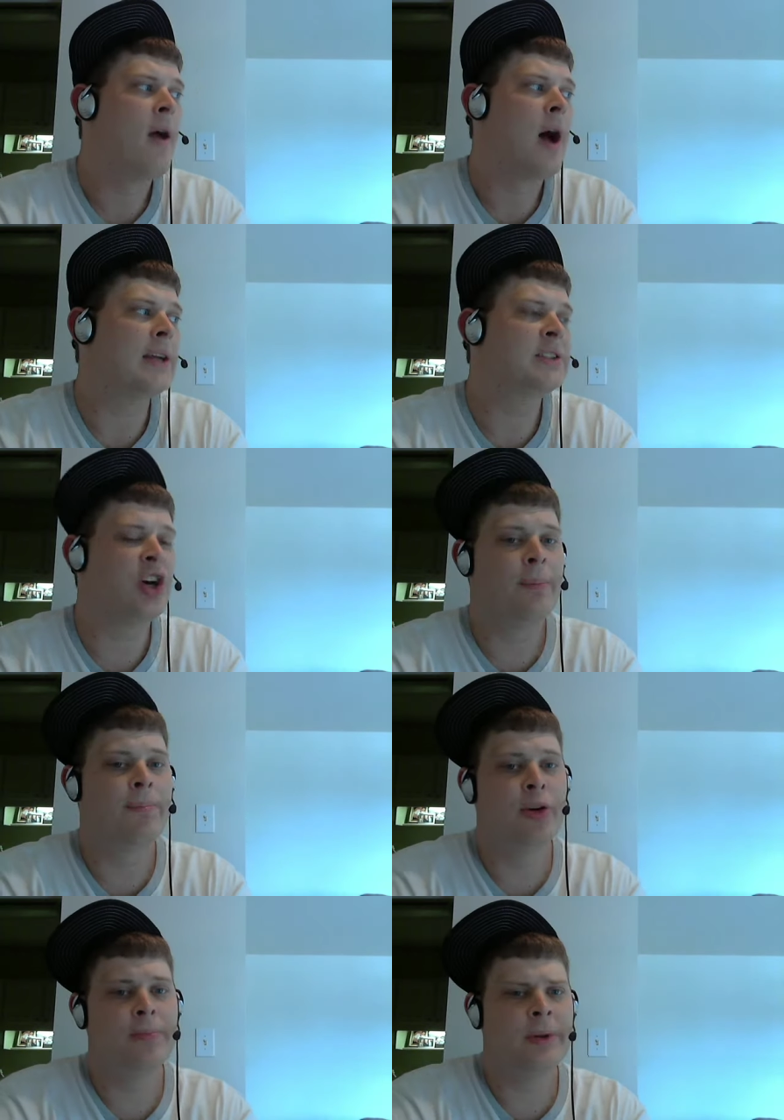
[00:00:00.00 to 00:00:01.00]
I saw
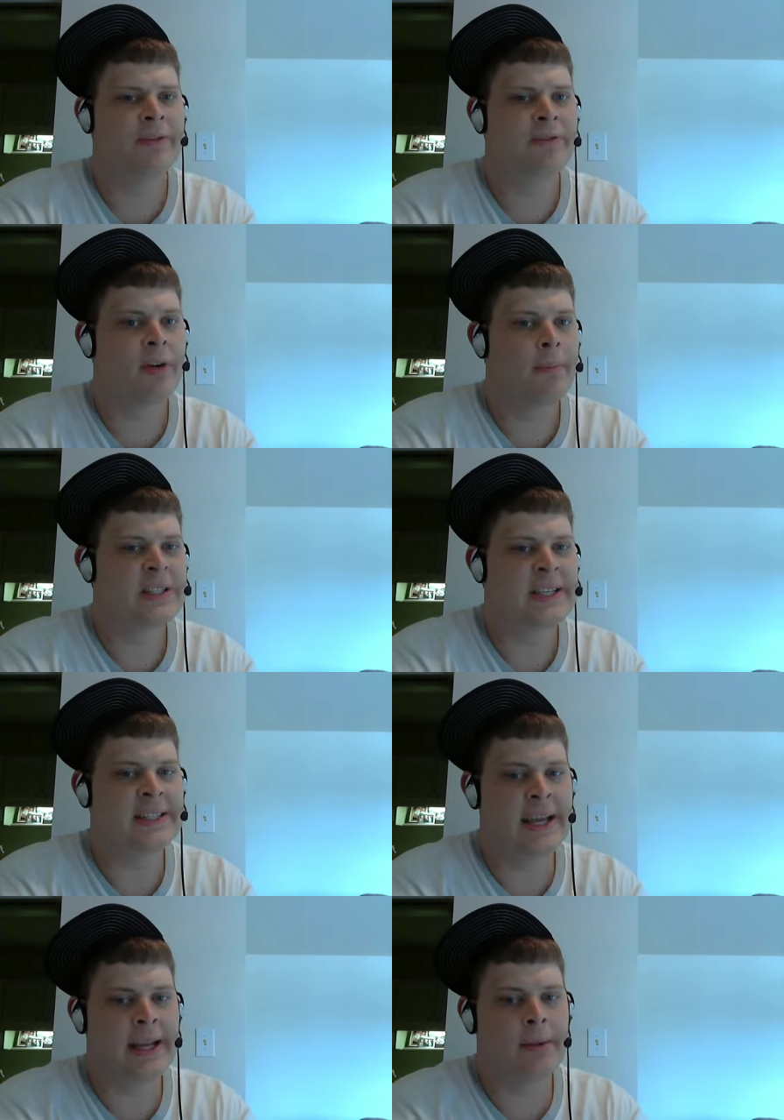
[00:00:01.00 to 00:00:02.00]
improvement from
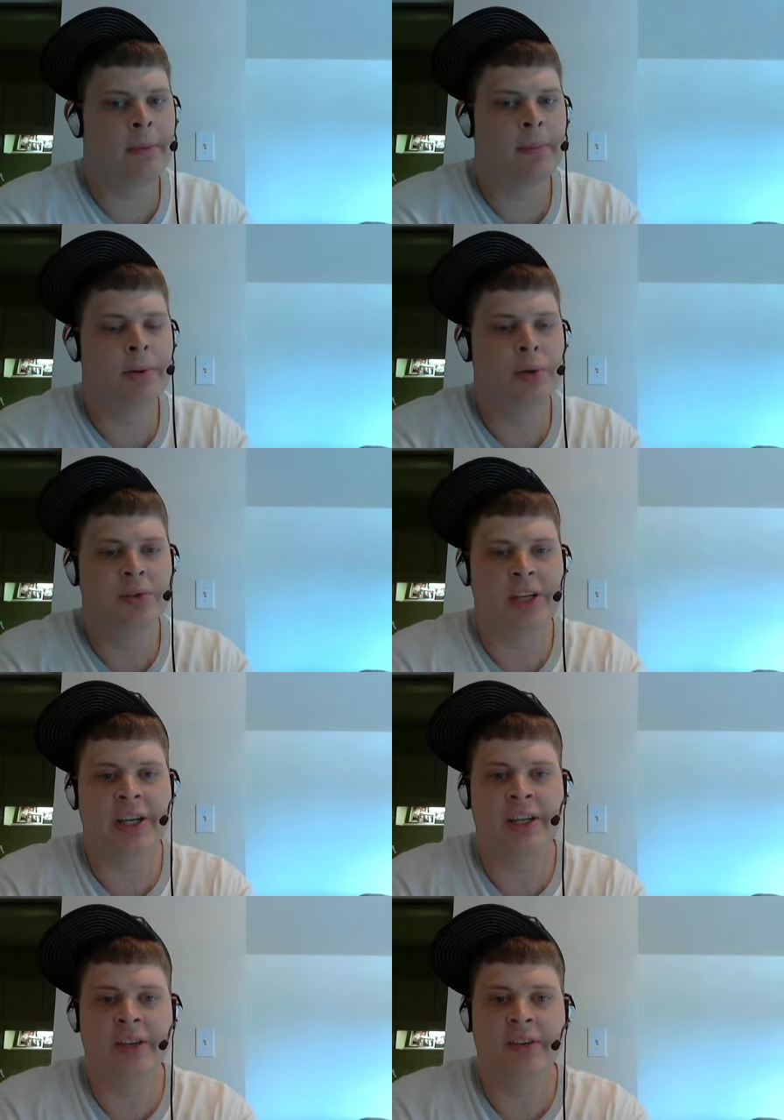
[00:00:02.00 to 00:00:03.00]
Matthysse to
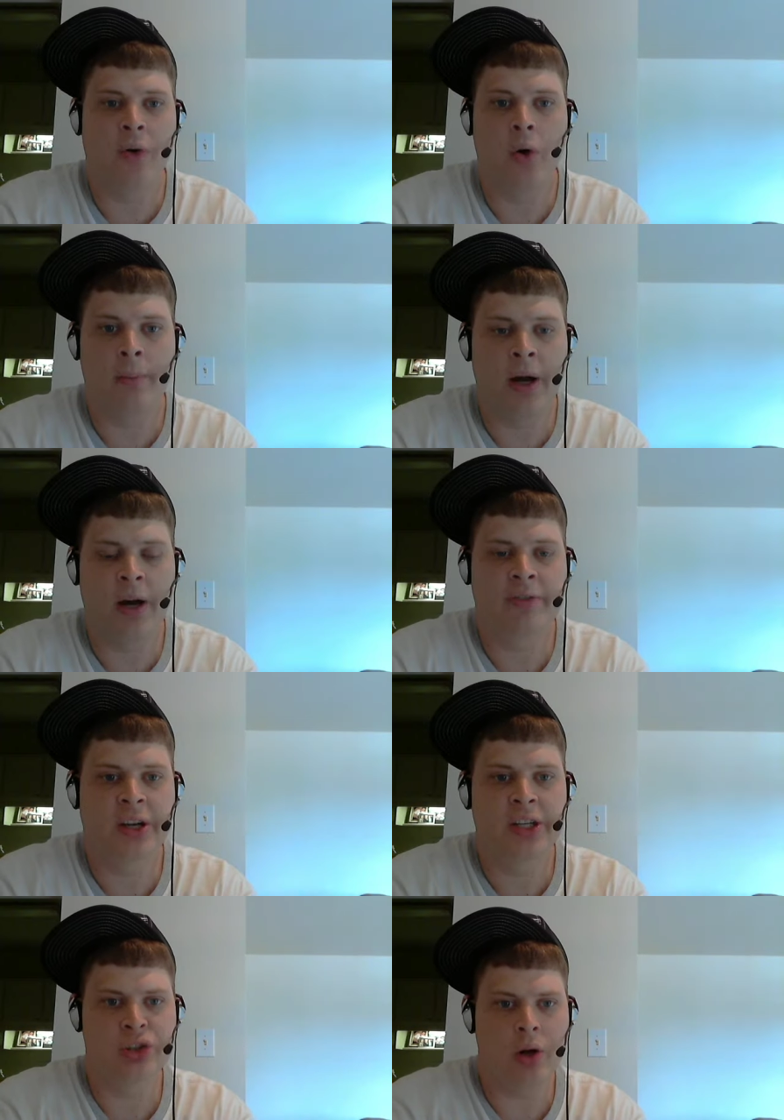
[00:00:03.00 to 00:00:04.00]
Mabuza in the form of
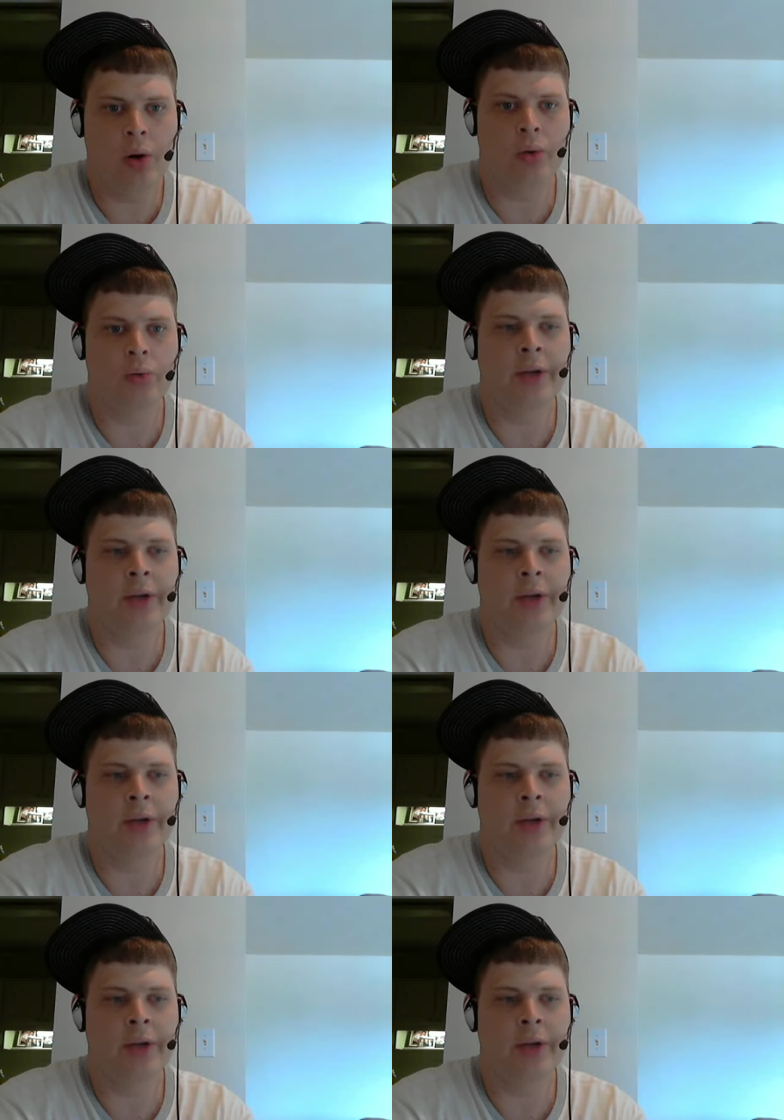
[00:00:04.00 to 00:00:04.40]
control.